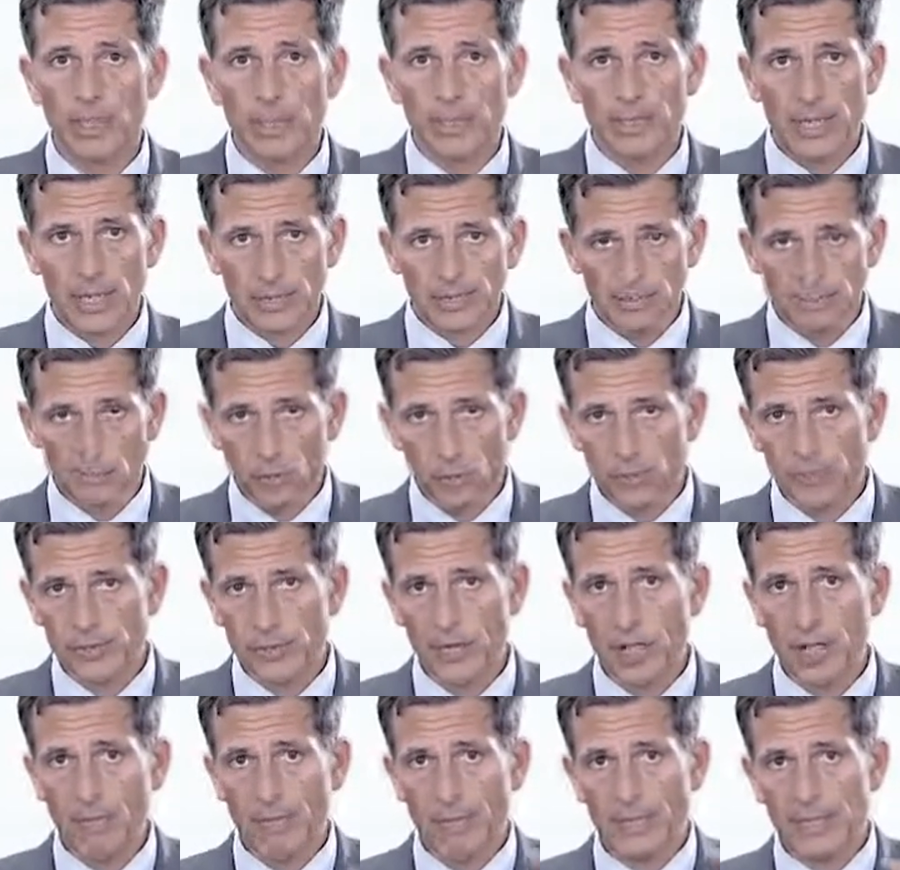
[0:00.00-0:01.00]
that moves
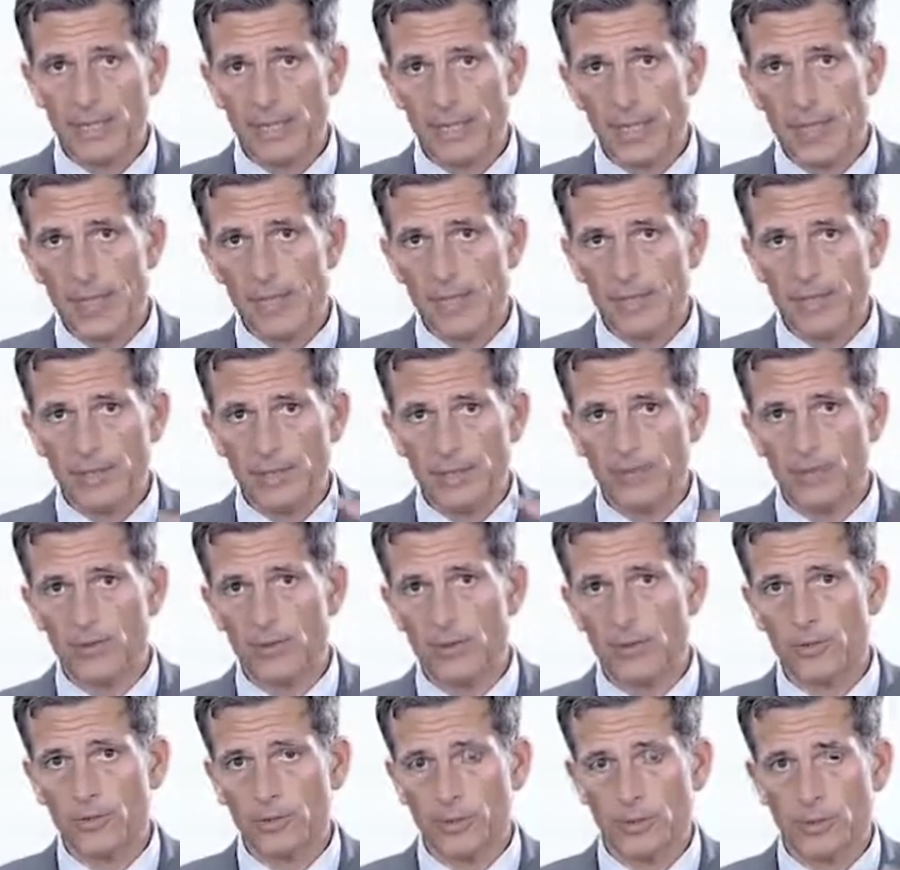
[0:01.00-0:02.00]
up and down as a
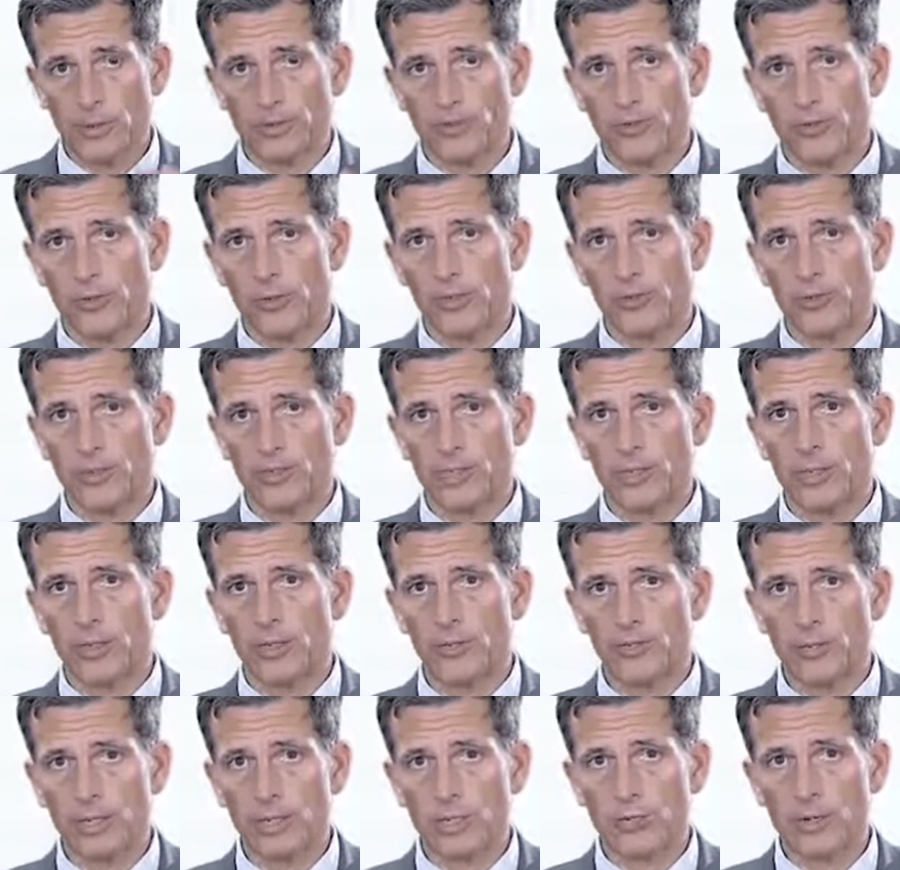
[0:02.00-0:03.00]
function of changes in
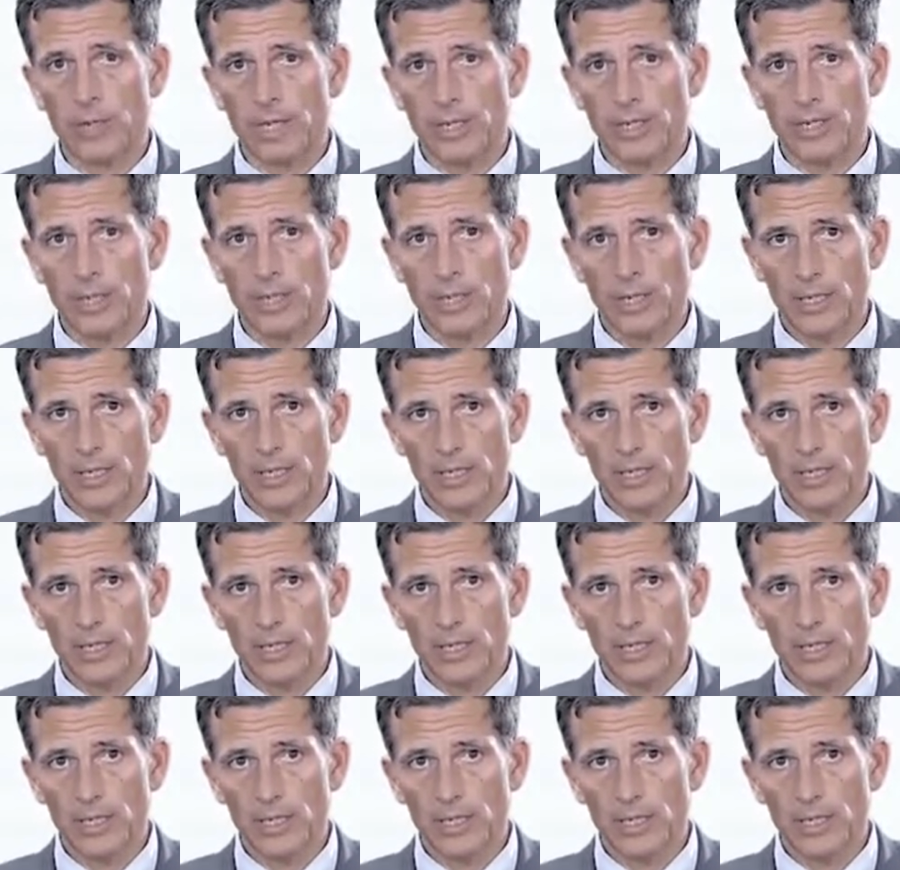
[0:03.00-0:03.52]
interest rate.